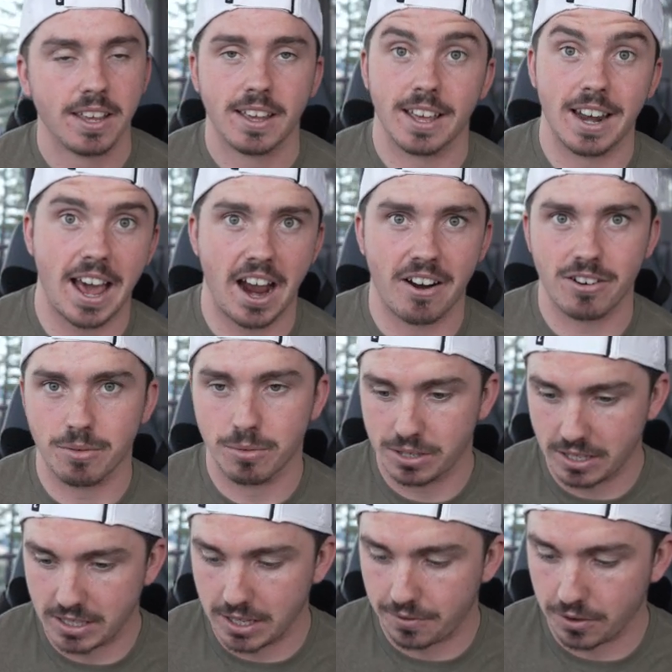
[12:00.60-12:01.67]
and Harry was
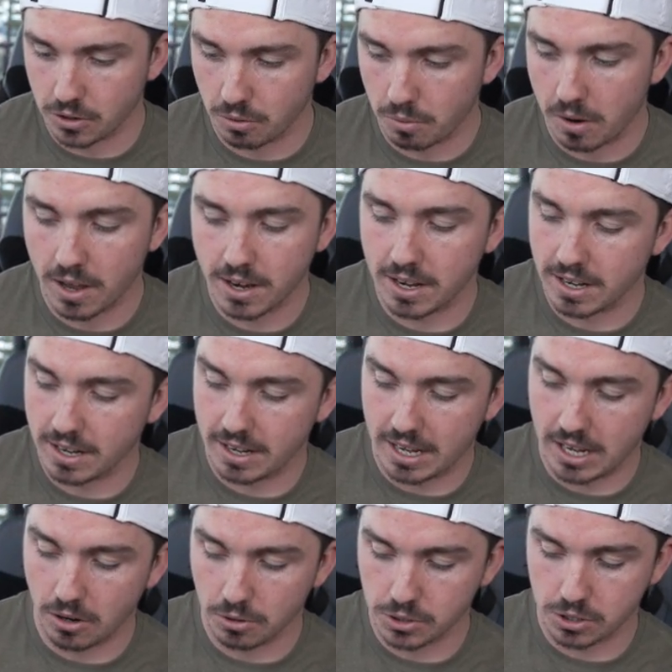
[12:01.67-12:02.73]
a difficult one, and
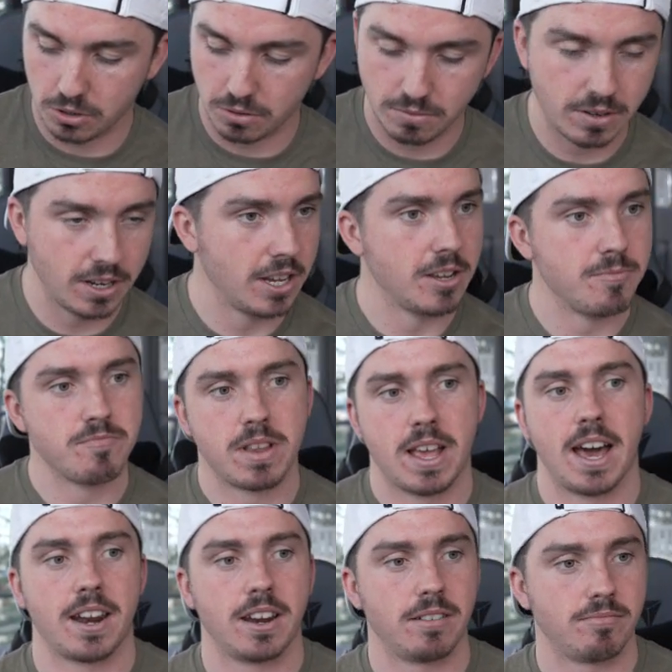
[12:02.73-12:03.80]
he also
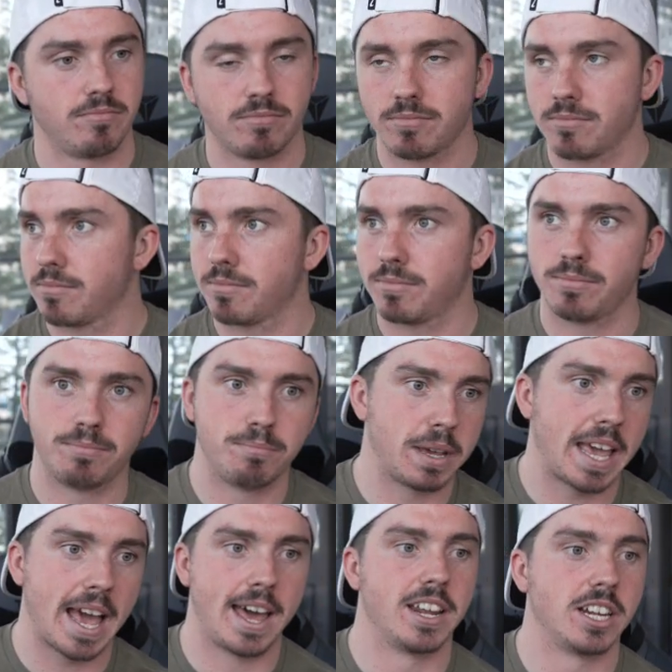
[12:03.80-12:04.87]
had a
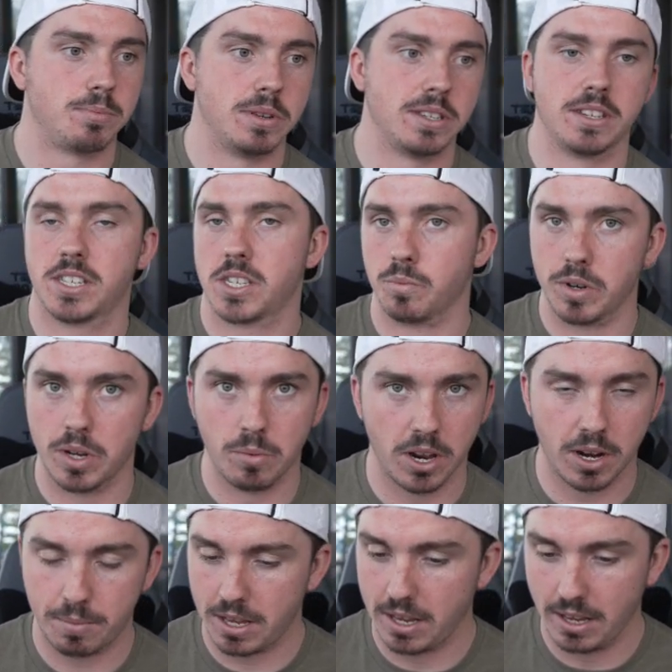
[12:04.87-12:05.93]
mechanics business, and we want
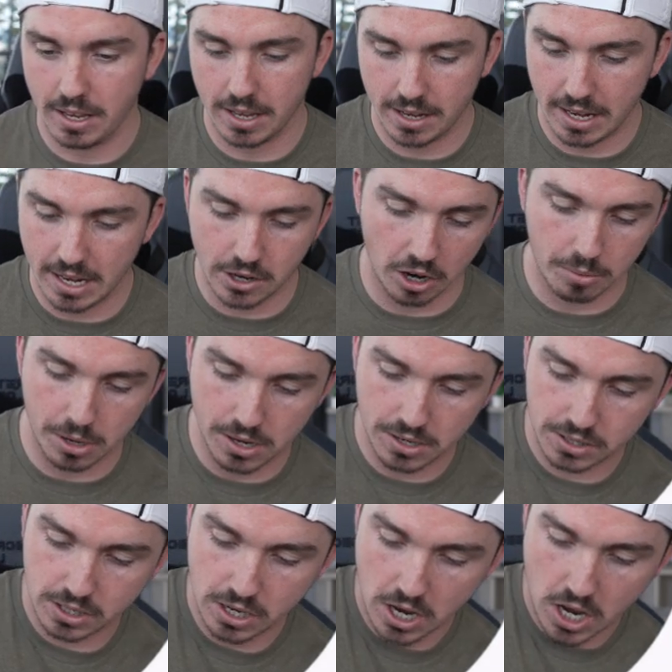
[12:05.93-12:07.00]
to be in
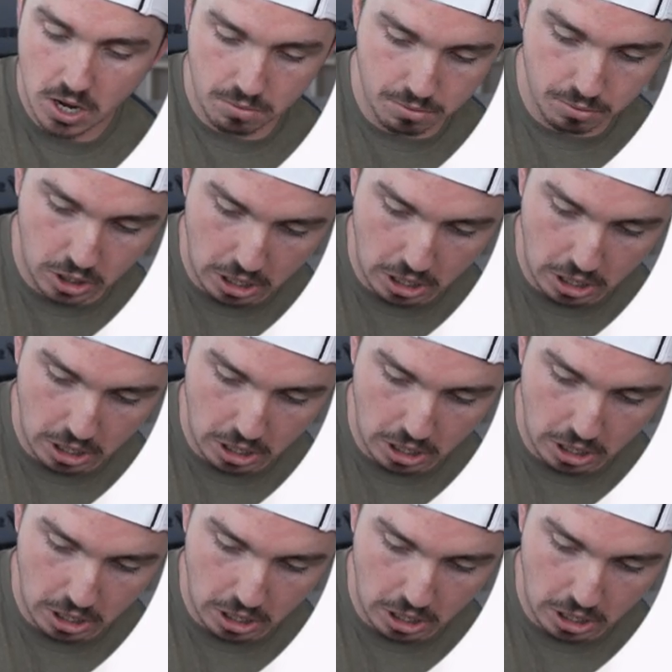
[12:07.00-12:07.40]
e-commerce, we would go